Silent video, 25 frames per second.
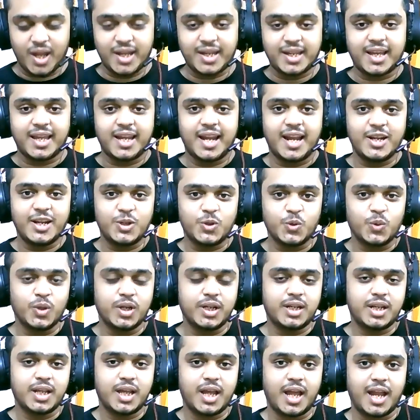can I do
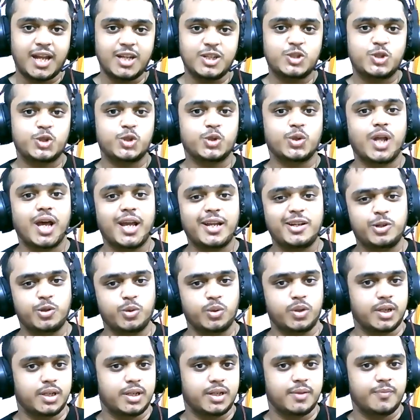it and should I
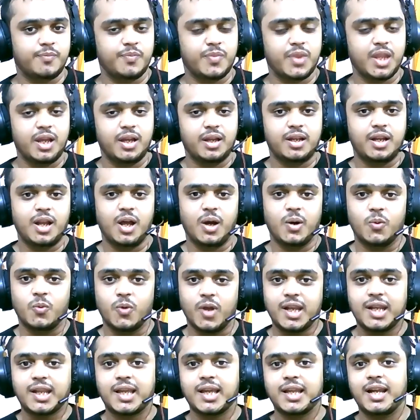do it? Now,
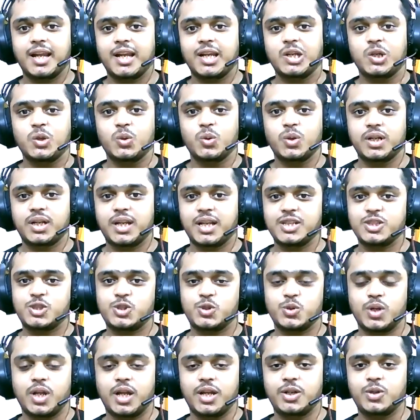when can I do it and
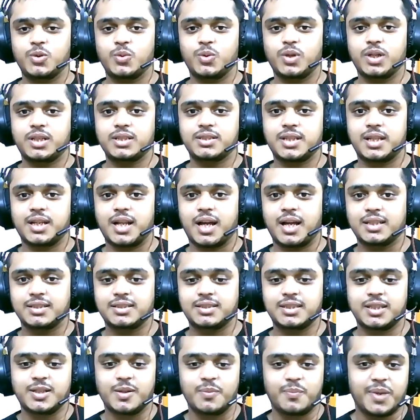should I do it is an
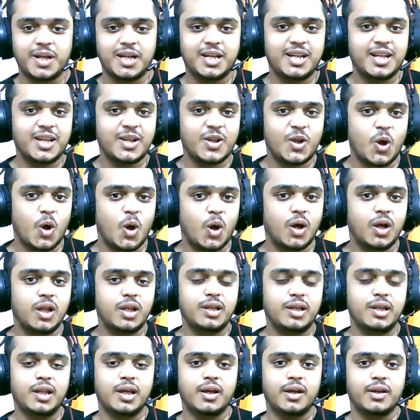answer depending
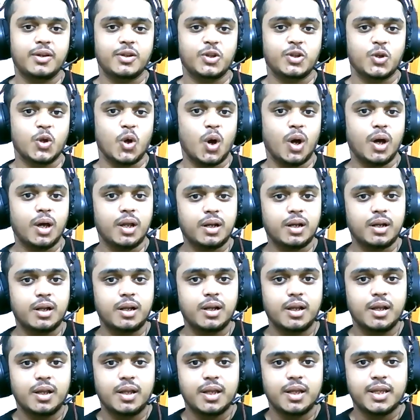on your
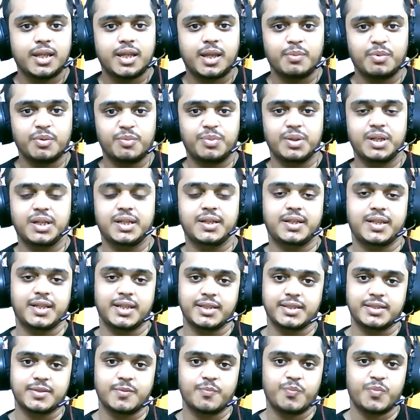
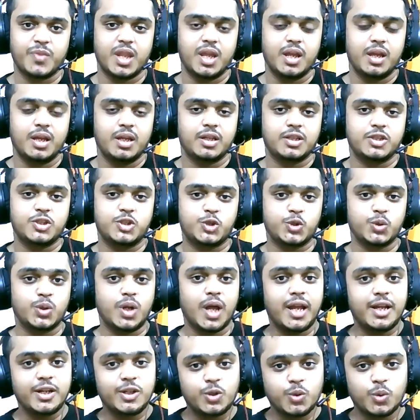capabilities. Should
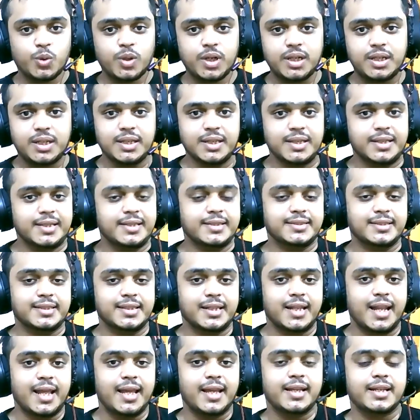I do it is
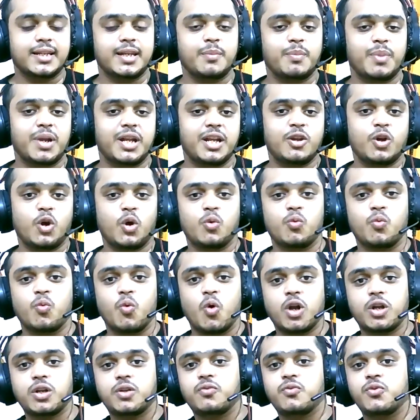like depending on
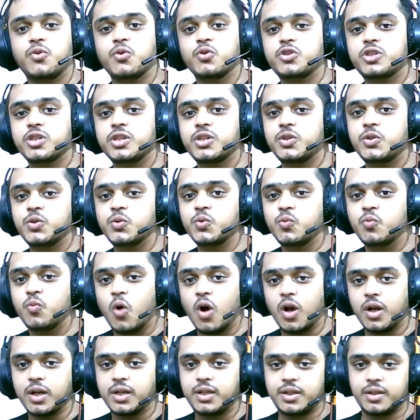what future you
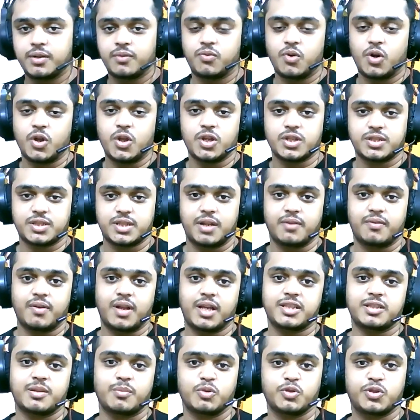want for yourself.
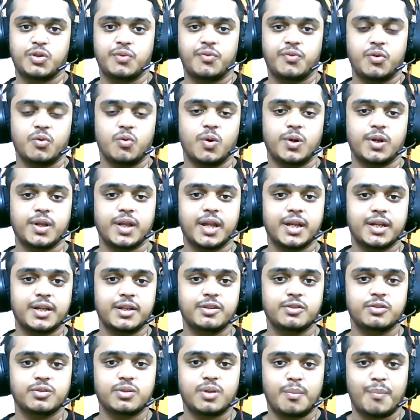Like suppose if you want to get
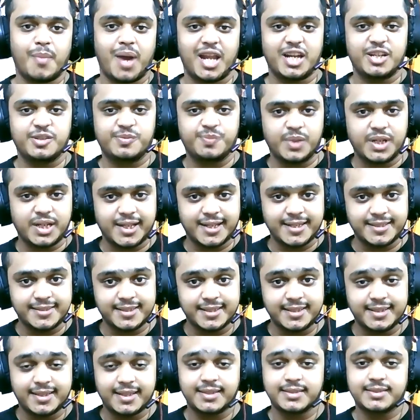into the management
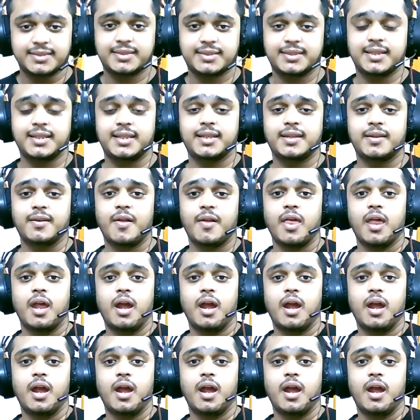consultancy